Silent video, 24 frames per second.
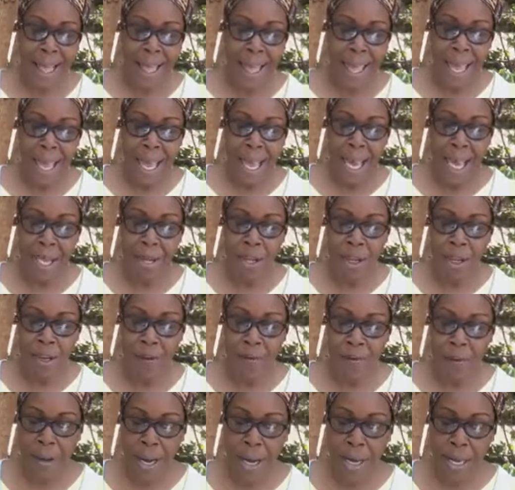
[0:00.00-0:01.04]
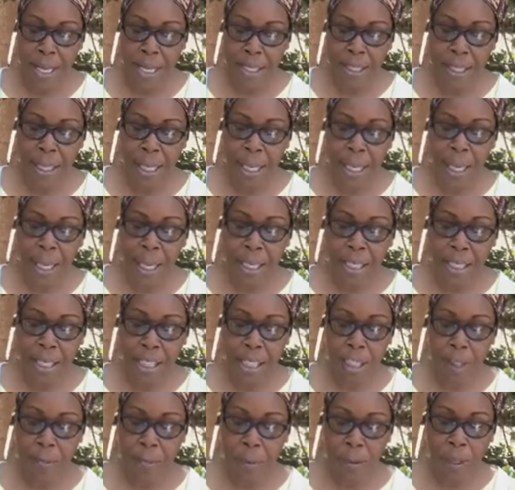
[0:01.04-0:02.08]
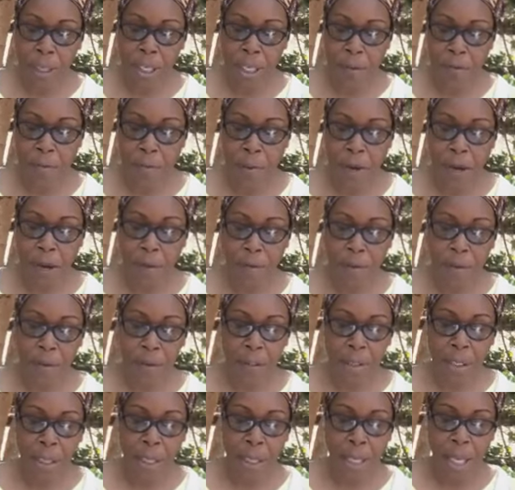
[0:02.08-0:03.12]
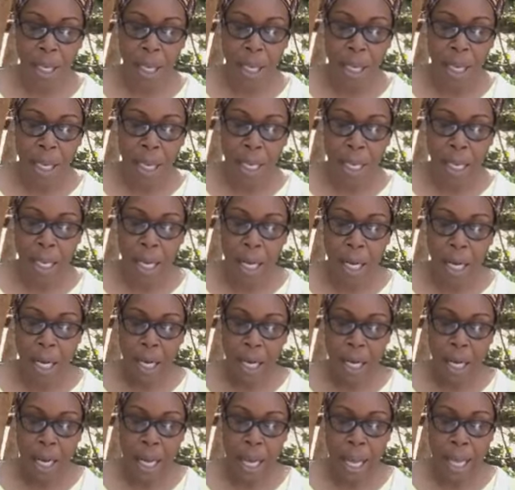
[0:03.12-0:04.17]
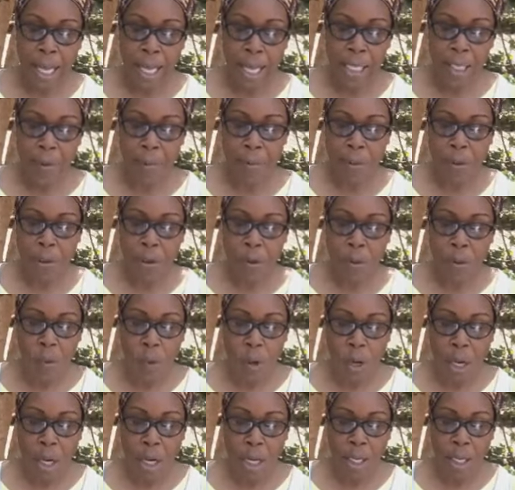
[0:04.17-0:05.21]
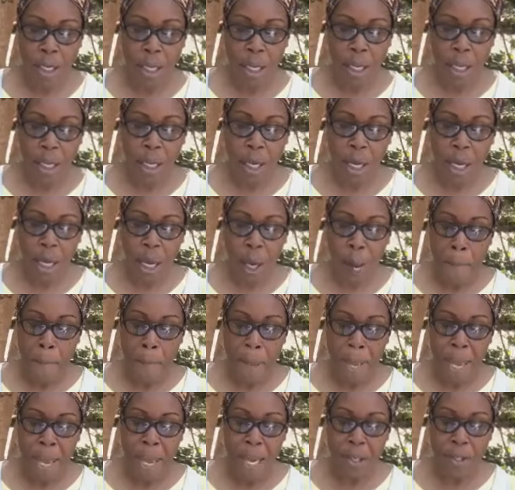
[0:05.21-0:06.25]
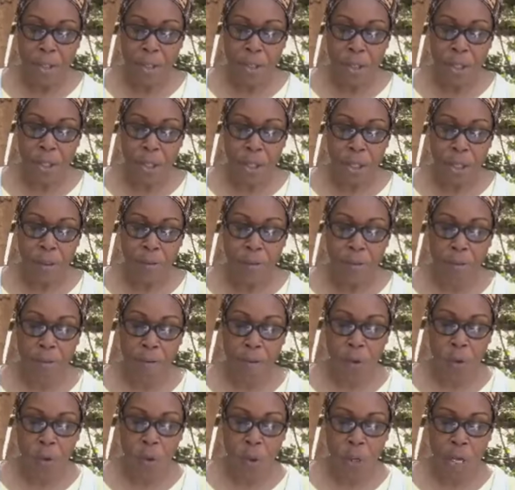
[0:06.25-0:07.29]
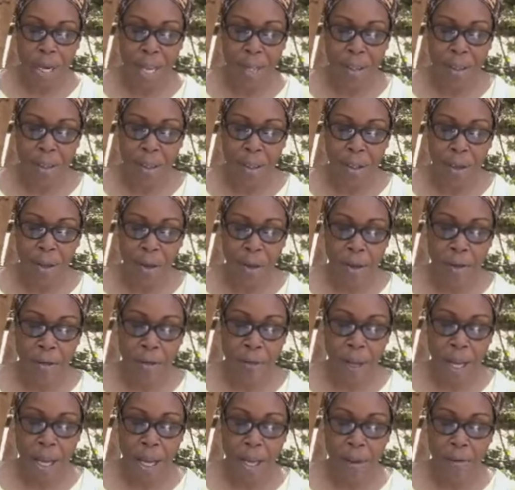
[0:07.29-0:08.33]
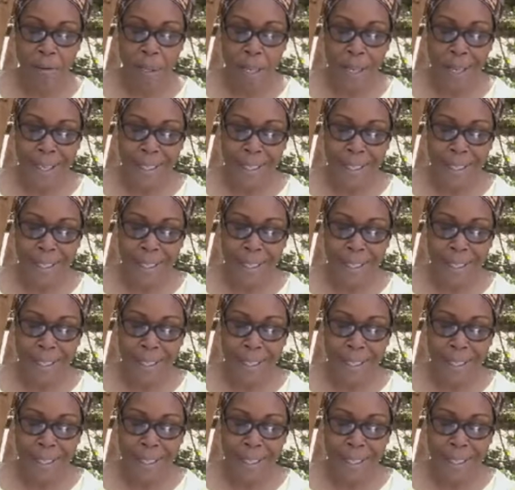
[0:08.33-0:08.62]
And you can find this in The Spirit of Prophecy, uh, I guess book one, uh, page 34 and 35.